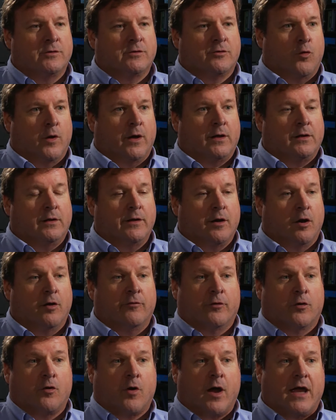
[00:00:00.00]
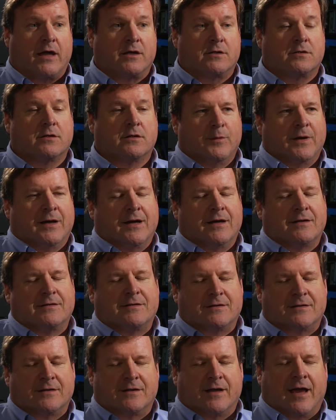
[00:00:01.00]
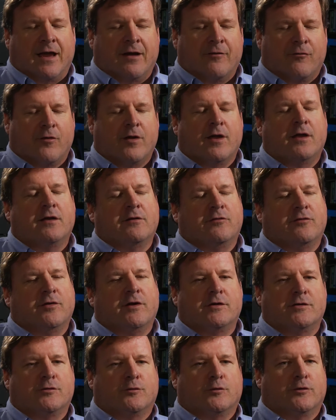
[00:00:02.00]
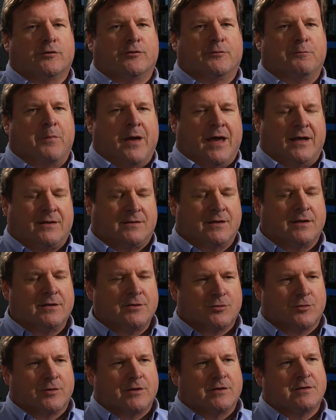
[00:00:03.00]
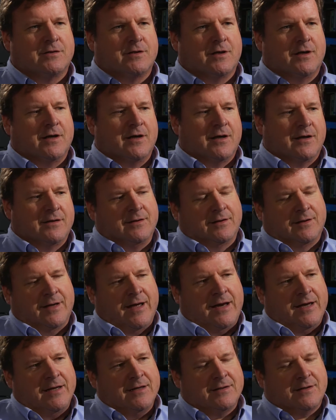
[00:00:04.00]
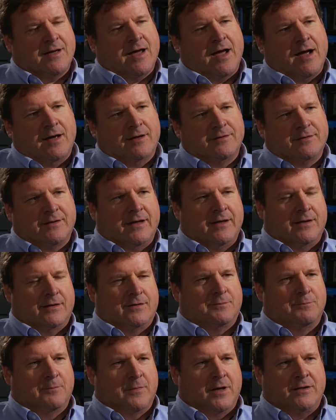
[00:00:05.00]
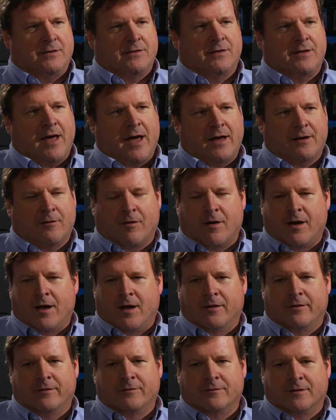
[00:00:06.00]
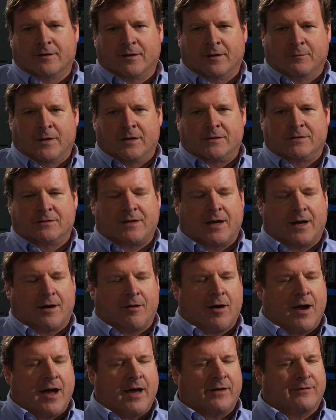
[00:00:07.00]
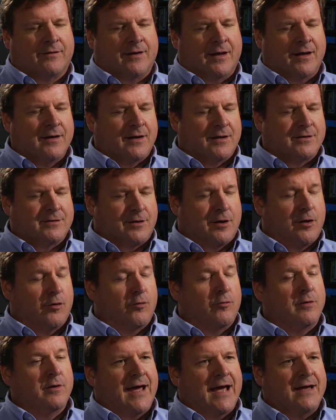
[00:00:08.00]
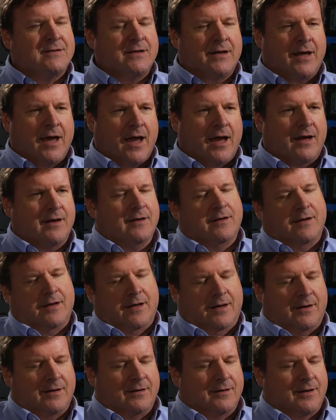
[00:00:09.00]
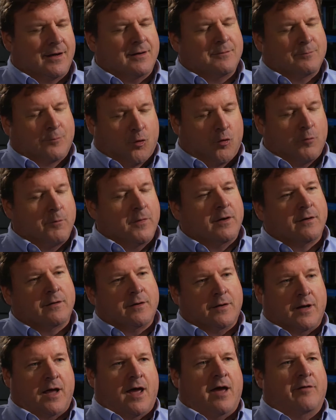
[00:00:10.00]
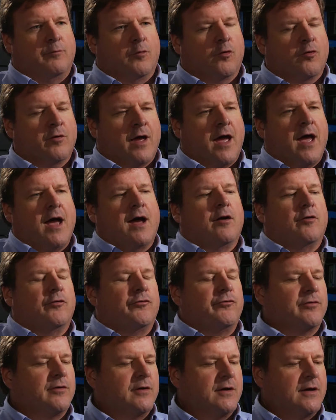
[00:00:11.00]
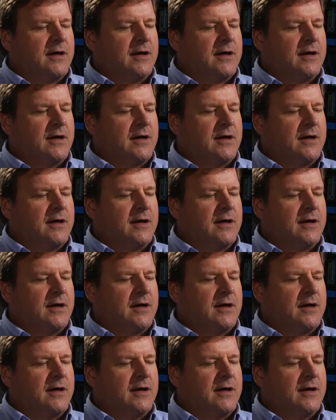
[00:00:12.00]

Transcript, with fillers: was quickly overgrazed because it's in every individual's best interest to let his cows eat as much of that ground, as much of that grass that he doesn't own as he can, and then he can get more milk and have more cows.